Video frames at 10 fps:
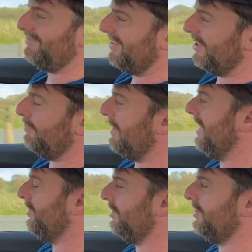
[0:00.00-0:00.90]
You know, my
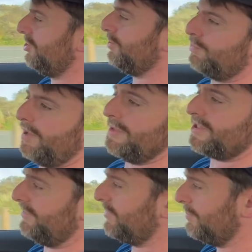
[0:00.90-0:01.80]
knowledge is
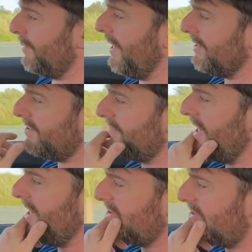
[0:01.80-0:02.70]
primitive compared to theirs,